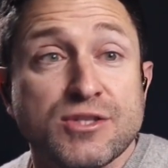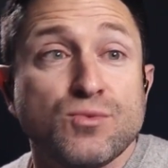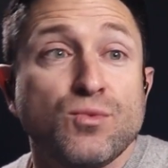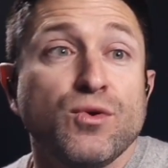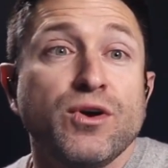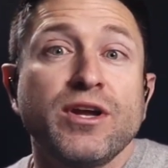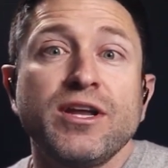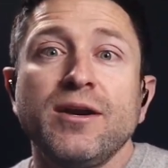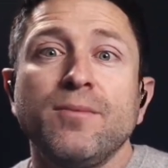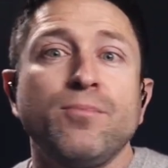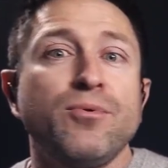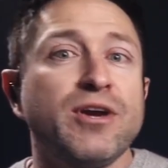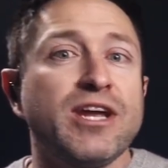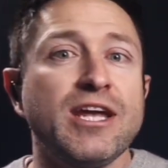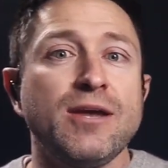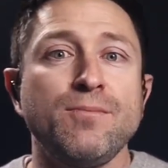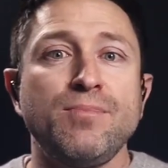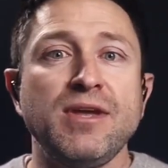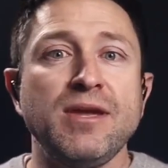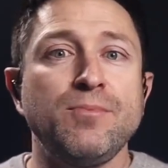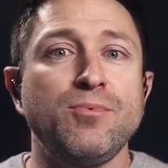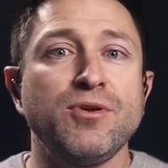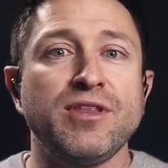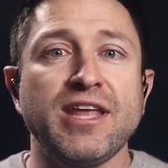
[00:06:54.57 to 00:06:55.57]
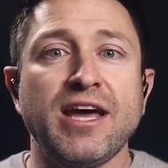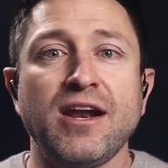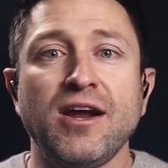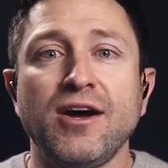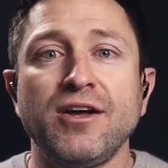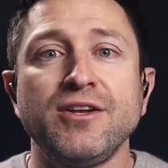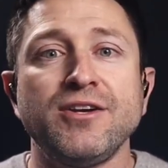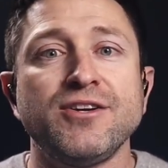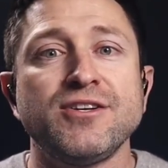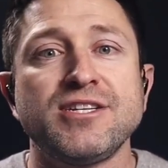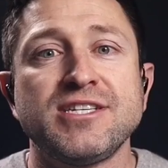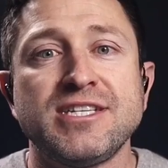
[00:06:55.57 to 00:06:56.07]
We're going to bring in people that
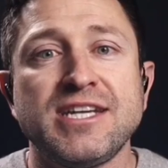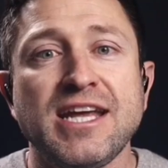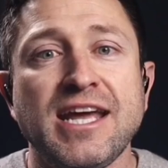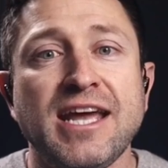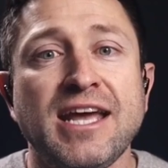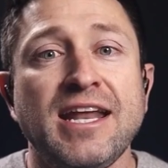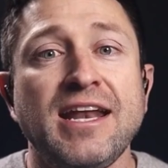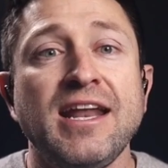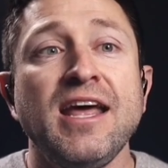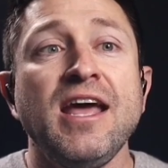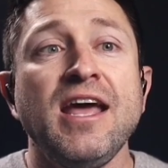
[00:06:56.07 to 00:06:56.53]
understand